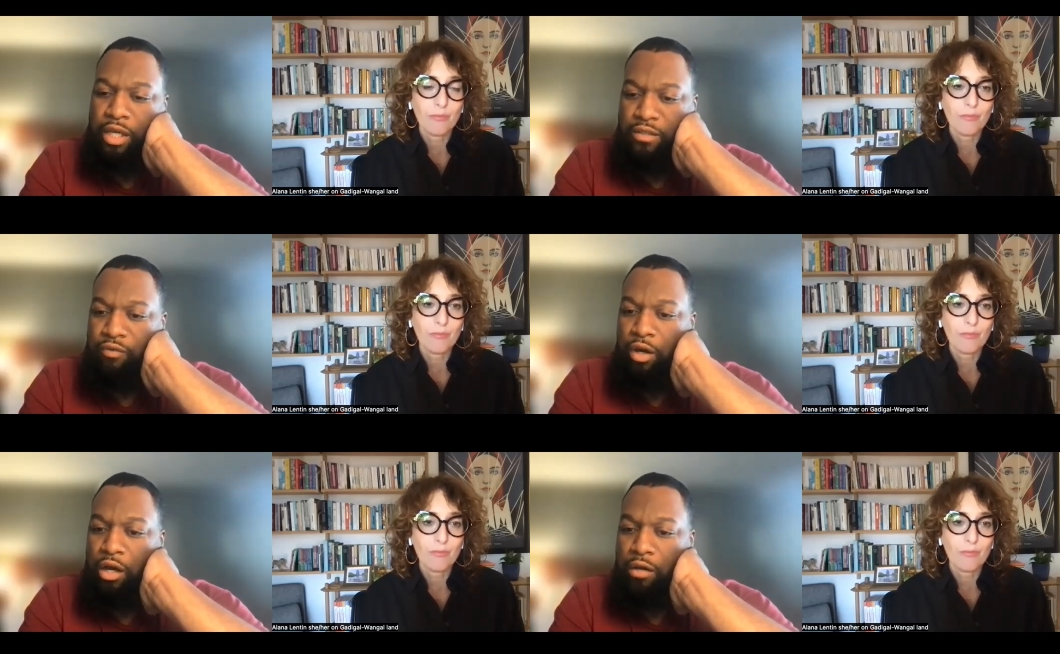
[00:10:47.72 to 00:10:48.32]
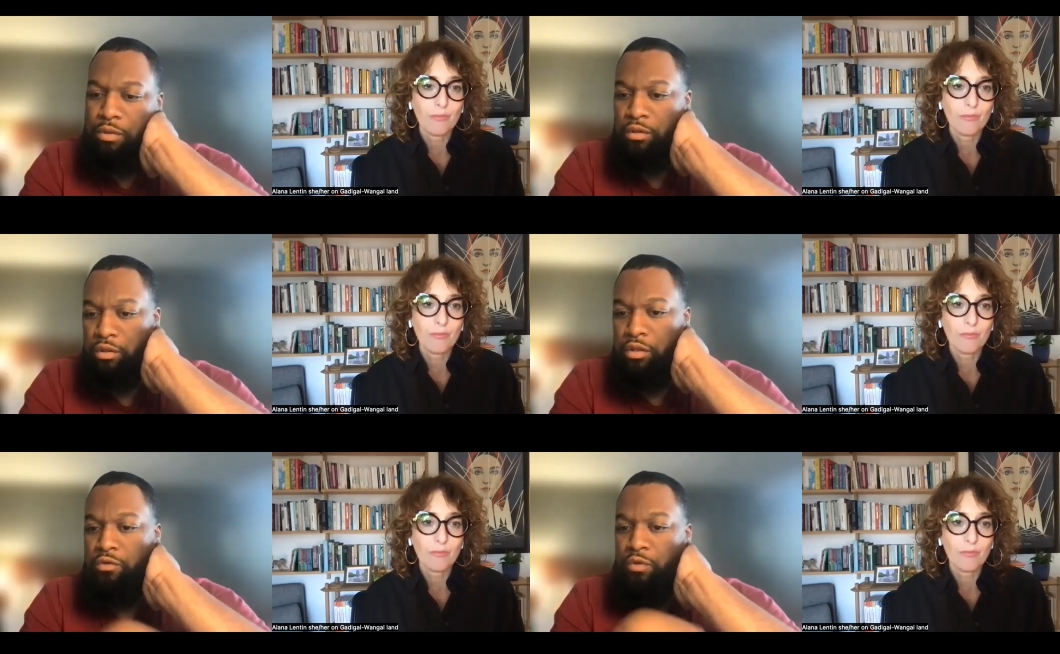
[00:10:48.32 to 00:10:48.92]
Speaker 1: that's fine, but
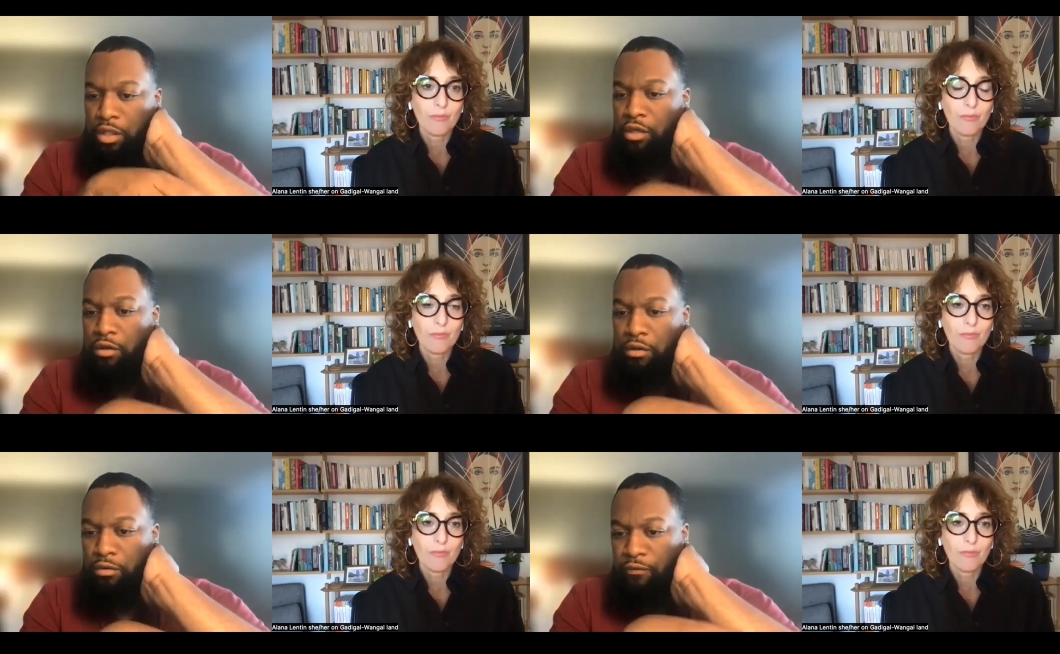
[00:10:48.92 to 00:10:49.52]
you can hear